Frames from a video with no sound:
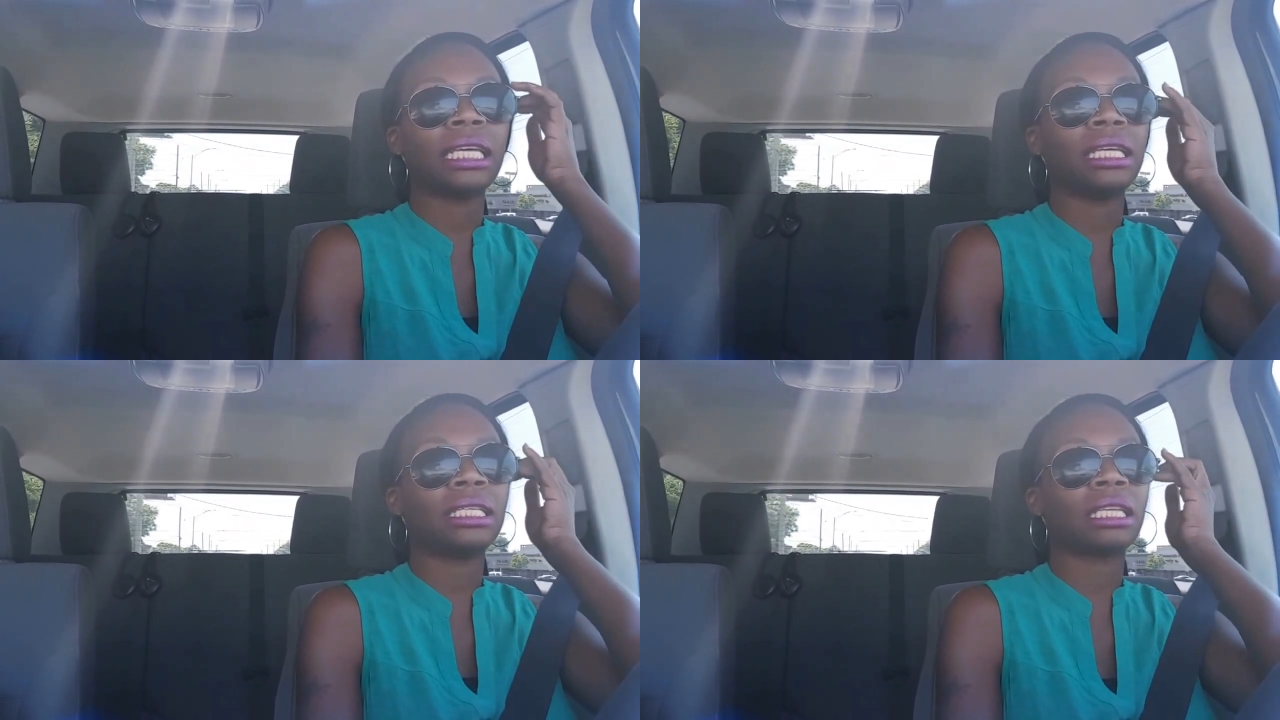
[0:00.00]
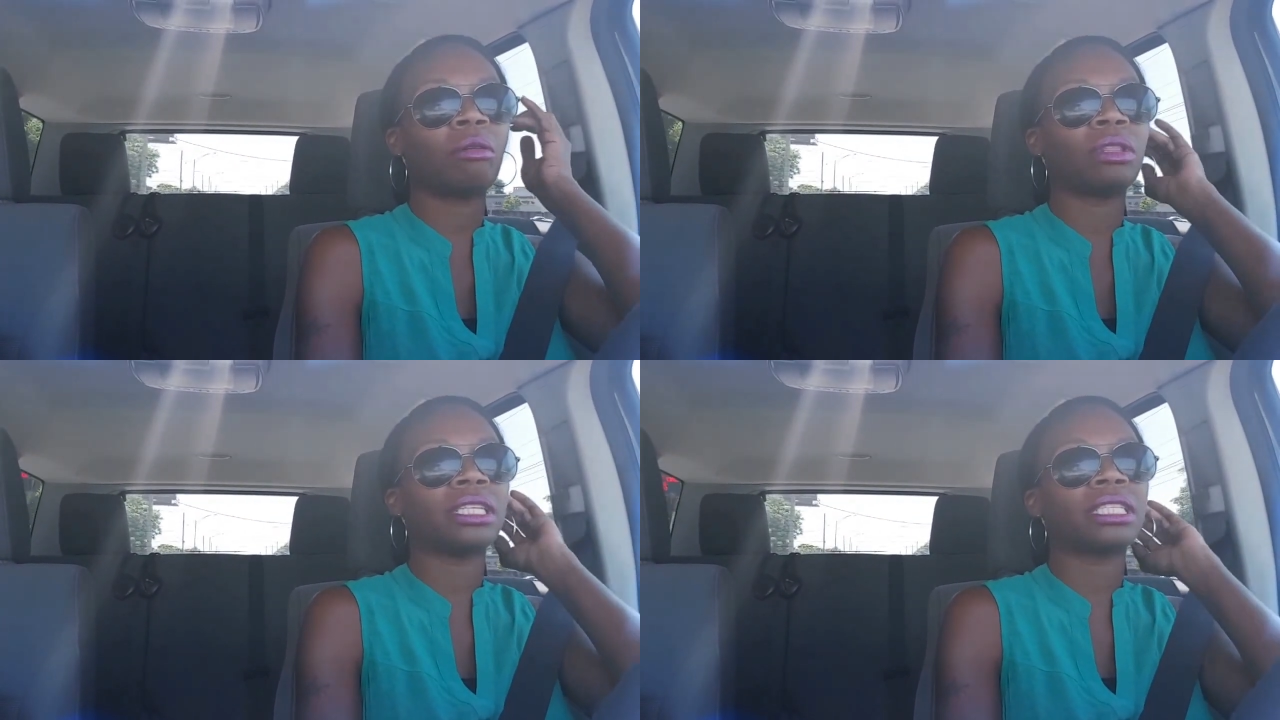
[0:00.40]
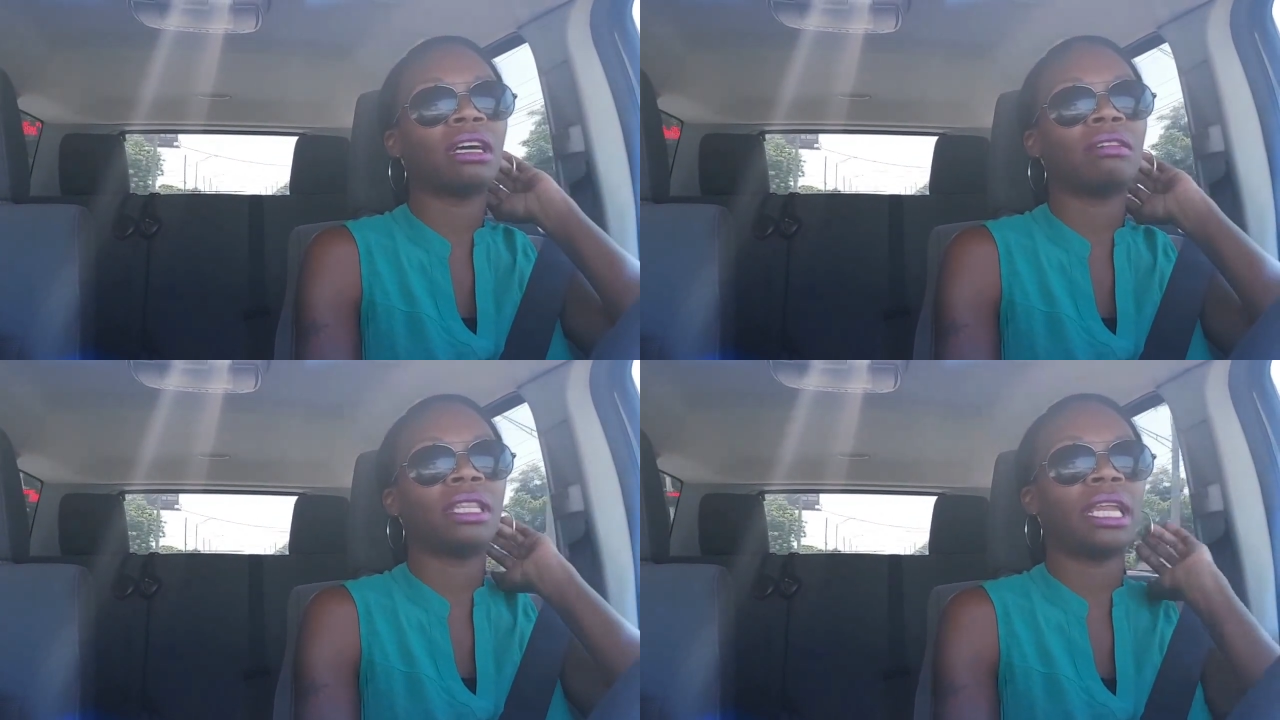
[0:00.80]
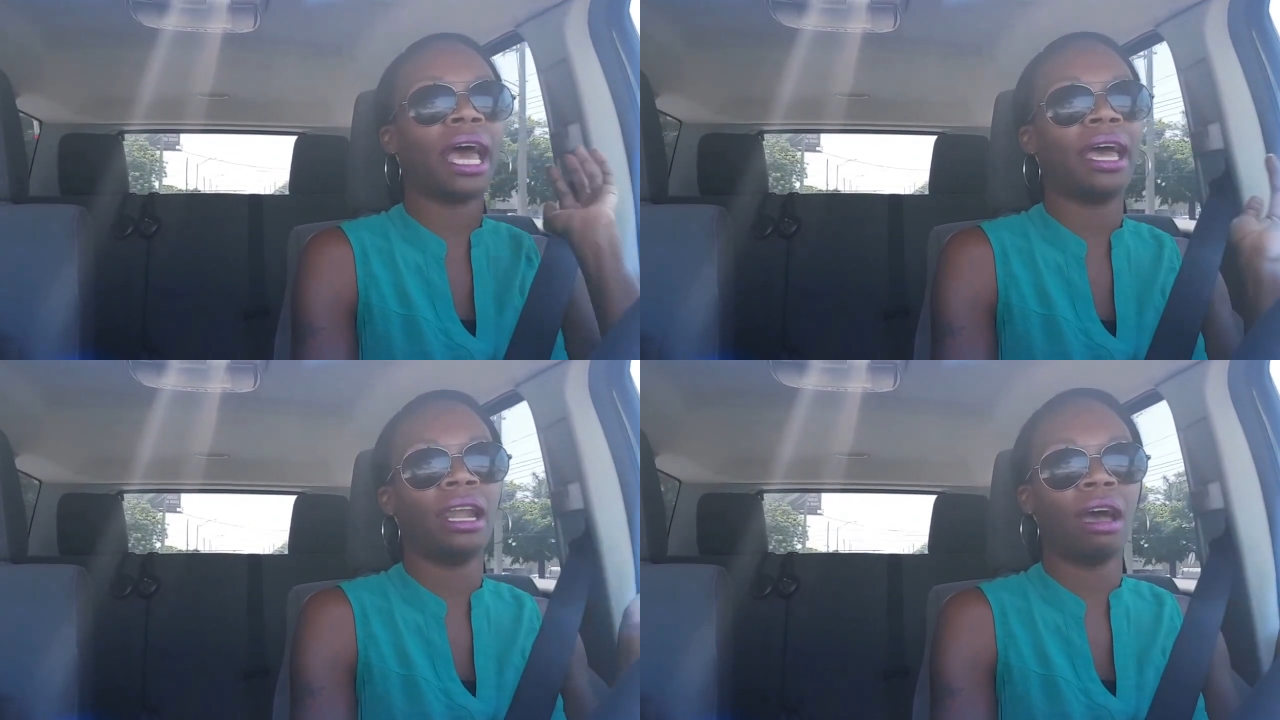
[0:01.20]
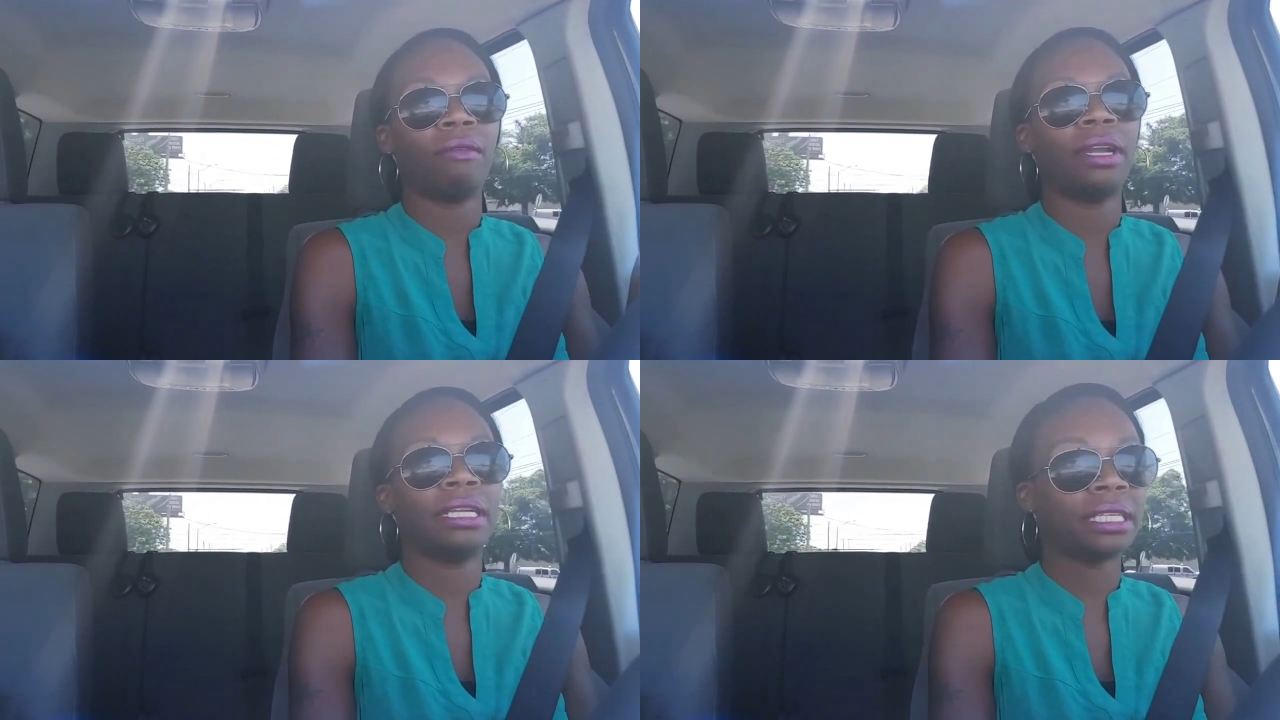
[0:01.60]
see some of the stuff that I had
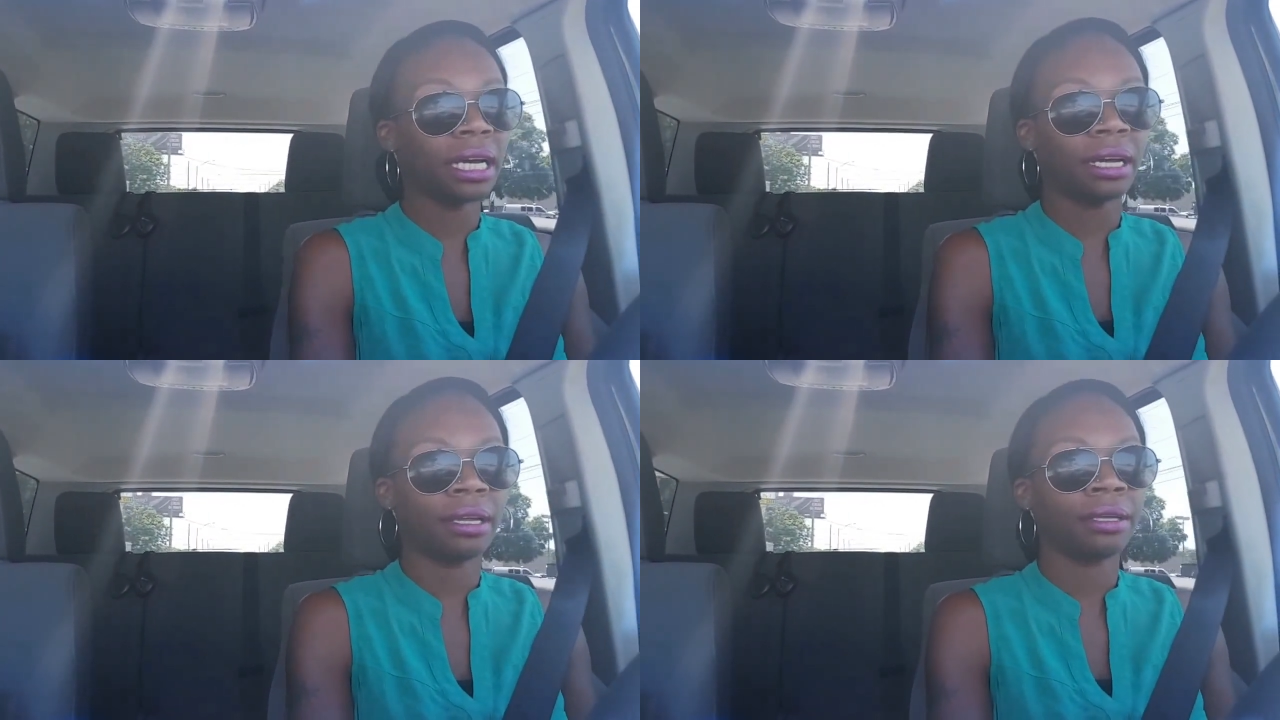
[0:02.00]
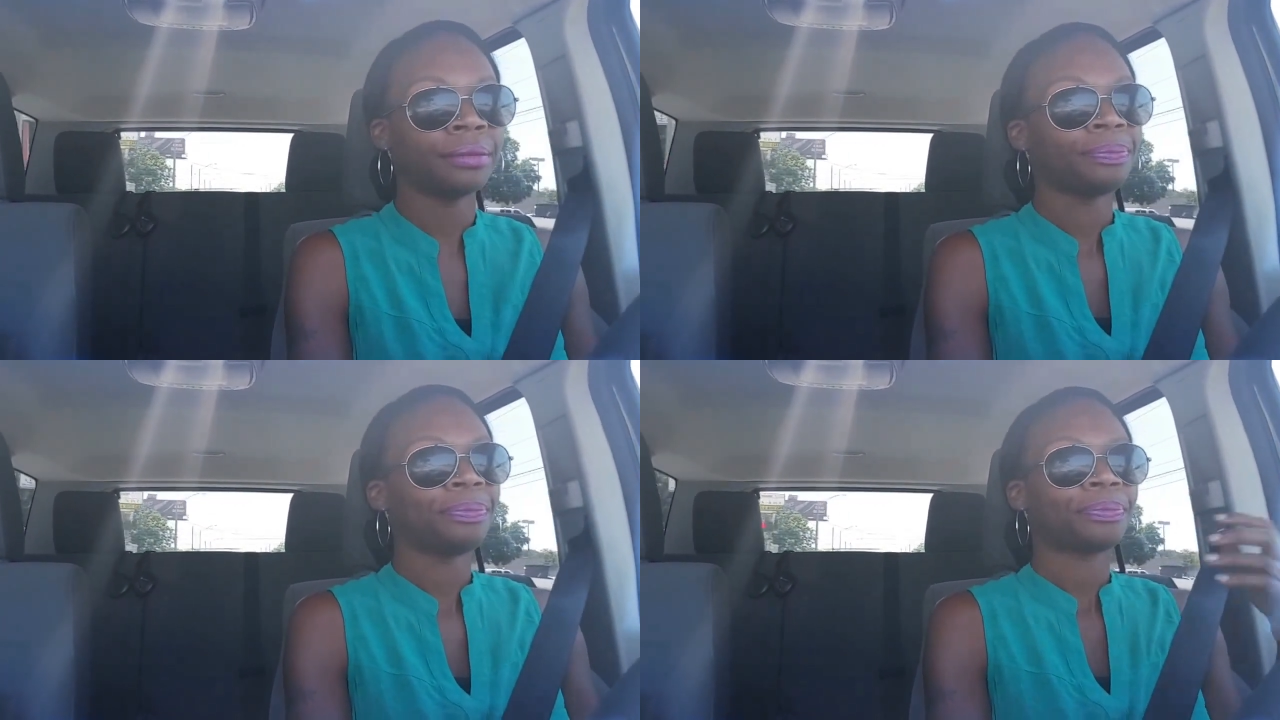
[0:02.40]
already done.